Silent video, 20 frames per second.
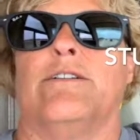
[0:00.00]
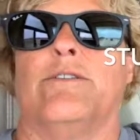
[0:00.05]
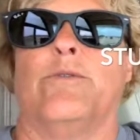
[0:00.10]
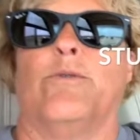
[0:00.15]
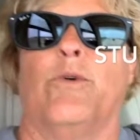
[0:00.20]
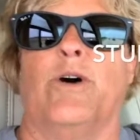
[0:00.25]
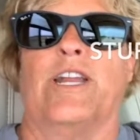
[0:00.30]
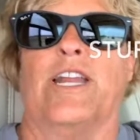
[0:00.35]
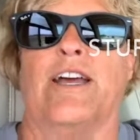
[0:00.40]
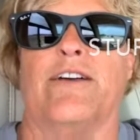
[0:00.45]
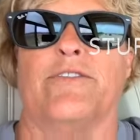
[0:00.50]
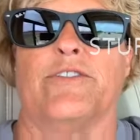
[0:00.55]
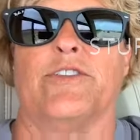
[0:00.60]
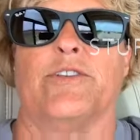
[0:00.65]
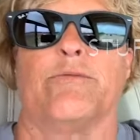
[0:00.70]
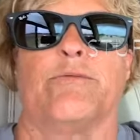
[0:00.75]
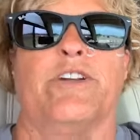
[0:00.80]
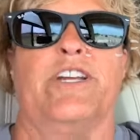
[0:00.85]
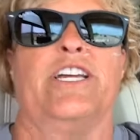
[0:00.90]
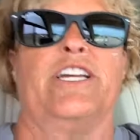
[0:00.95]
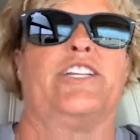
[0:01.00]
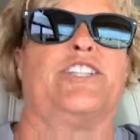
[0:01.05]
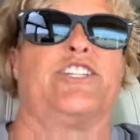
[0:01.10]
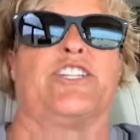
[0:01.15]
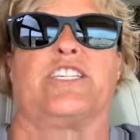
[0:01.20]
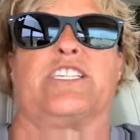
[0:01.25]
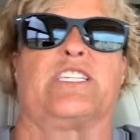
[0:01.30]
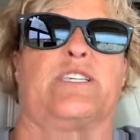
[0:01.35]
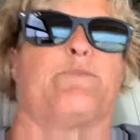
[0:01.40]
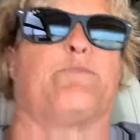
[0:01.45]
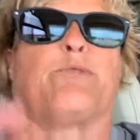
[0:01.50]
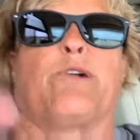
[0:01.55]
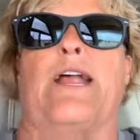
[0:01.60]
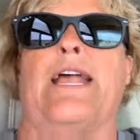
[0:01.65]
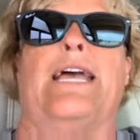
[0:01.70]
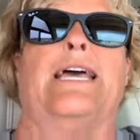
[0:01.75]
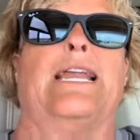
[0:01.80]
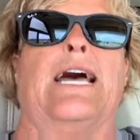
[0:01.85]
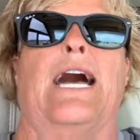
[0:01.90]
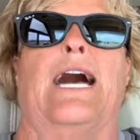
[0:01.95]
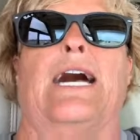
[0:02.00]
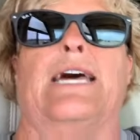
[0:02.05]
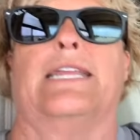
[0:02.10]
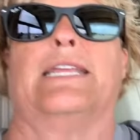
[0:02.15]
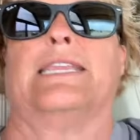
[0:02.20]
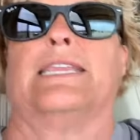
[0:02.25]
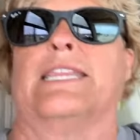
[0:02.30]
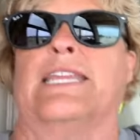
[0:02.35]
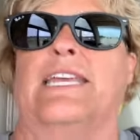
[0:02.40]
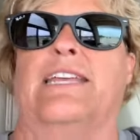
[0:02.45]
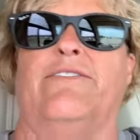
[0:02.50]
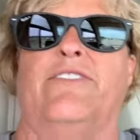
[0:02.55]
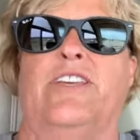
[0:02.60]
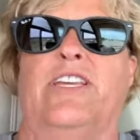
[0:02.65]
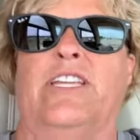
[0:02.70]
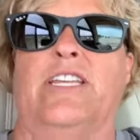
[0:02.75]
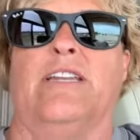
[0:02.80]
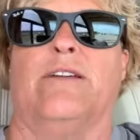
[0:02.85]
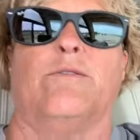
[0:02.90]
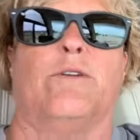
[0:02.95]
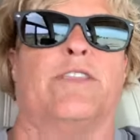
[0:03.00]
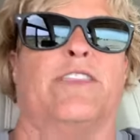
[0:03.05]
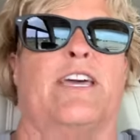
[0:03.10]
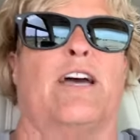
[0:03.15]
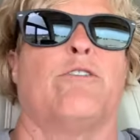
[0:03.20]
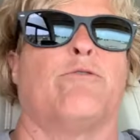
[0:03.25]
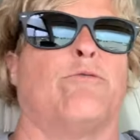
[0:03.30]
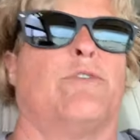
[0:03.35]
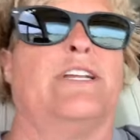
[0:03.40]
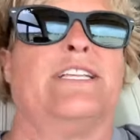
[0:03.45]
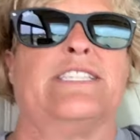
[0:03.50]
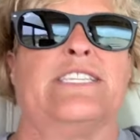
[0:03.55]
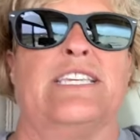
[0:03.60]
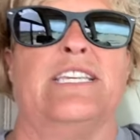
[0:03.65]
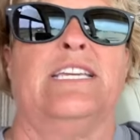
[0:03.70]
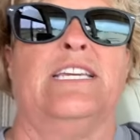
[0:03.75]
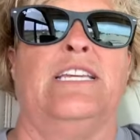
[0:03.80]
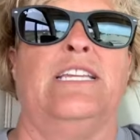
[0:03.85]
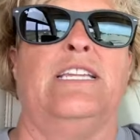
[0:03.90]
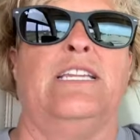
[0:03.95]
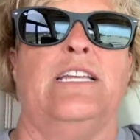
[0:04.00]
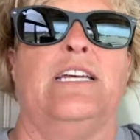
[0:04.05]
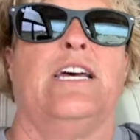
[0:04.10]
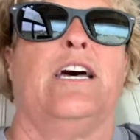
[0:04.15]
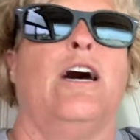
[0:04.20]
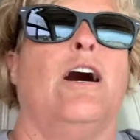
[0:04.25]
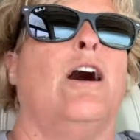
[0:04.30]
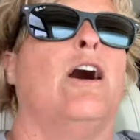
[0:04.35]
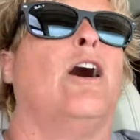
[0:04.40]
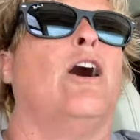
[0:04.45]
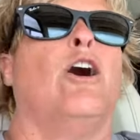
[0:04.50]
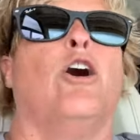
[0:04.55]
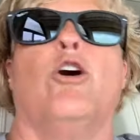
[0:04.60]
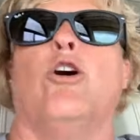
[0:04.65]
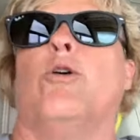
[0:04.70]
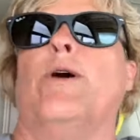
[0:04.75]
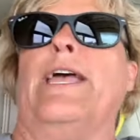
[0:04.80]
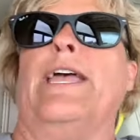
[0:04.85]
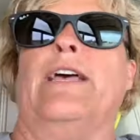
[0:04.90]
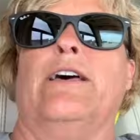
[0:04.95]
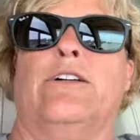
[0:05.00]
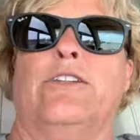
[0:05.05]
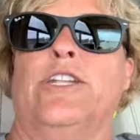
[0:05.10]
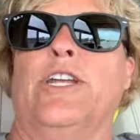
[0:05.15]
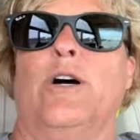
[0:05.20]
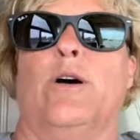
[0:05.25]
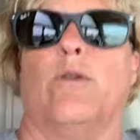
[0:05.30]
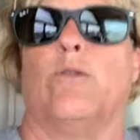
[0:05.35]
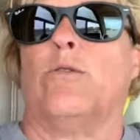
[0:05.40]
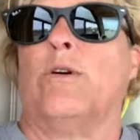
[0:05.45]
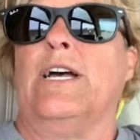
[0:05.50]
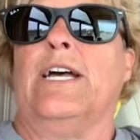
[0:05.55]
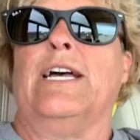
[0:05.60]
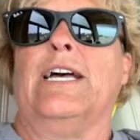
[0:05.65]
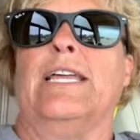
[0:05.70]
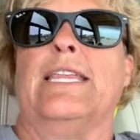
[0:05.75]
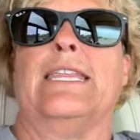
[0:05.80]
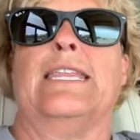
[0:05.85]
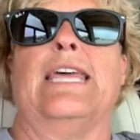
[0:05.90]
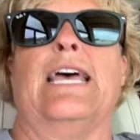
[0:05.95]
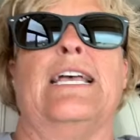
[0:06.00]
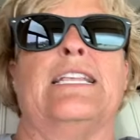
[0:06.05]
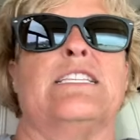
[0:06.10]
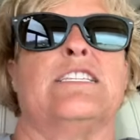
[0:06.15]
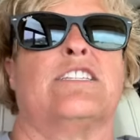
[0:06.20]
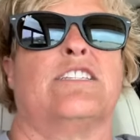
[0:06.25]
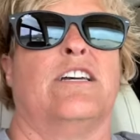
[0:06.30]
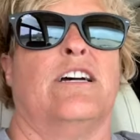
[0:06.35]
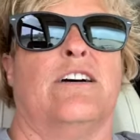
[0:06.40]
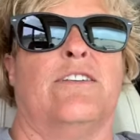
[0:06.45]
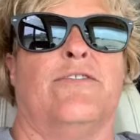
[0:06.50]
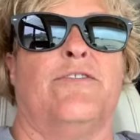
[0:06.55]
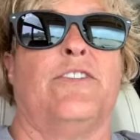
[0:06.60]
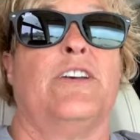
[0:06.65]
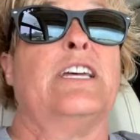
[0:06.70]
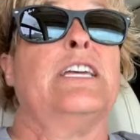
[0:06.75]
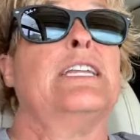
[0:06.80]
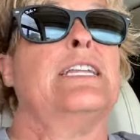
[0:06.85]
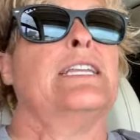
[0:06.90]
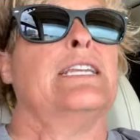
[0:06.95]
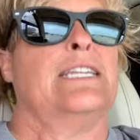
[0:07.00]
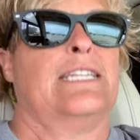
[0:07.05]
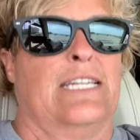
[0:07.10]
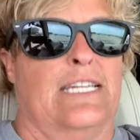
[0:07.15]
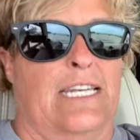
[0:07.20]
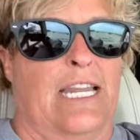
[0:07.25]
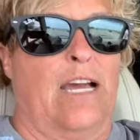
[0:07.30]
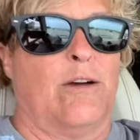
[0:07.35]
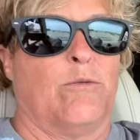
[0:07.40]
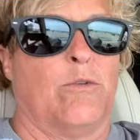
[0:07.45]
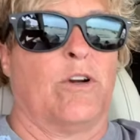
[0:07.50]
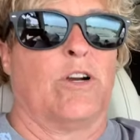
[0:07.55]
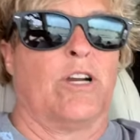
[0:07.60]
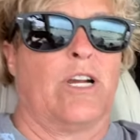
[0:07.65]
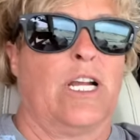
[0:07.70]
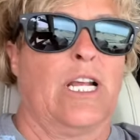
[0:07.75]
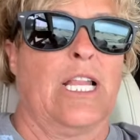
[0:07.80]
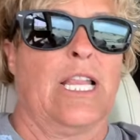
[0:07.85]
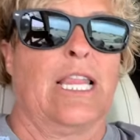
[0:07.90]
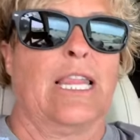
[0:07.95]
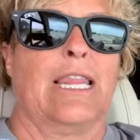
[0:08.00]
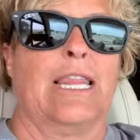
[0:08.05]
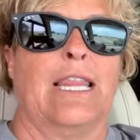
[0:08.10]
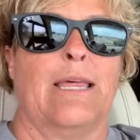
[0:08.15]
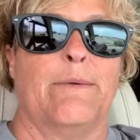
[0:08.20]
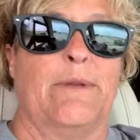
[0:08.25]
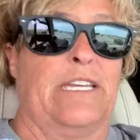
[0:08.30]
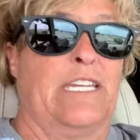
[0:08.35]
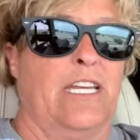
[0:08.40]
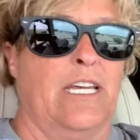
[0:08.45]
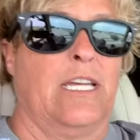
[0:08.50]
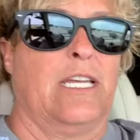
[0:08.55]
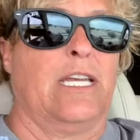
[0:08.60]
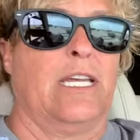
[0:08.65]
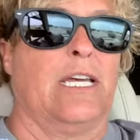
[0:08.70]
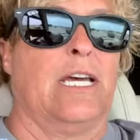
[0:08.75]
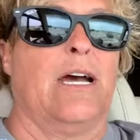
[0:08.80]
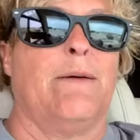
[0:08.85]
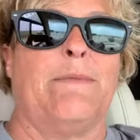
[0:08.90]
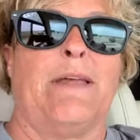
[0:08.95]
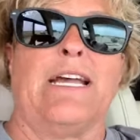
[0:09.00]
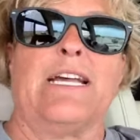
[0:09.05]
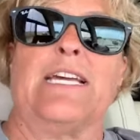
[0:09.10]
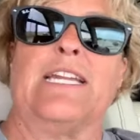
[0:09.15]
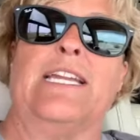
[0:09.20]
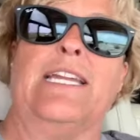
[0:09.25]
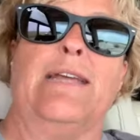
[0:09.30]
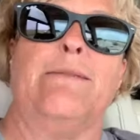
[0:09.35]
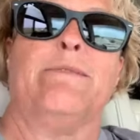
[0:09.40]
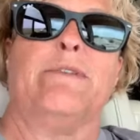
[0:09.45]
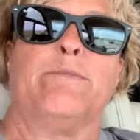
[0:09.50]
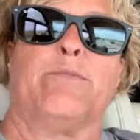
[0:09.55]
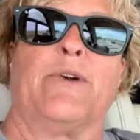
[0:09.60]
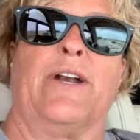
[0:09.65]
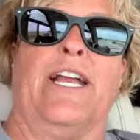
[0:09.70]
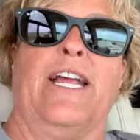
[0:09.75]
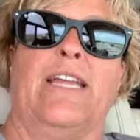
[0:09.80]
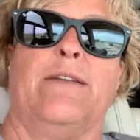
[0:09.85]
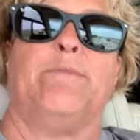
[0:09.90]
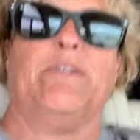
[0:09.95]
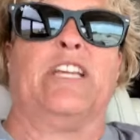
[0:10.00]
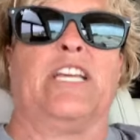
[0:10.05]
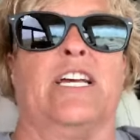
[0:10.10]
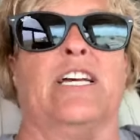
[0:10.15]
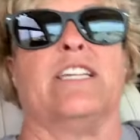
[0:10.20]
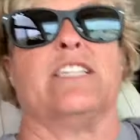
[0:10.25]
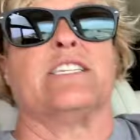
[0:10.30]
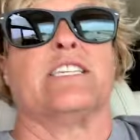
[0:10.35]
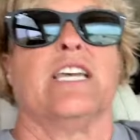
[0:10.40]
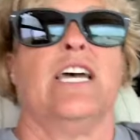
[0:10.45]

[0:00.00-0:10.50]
whatever the rig, just spray it on and leave it without rinsing it. Oh, hell no. That stuff did not work. Let me tell you. I'm not going to name the brand because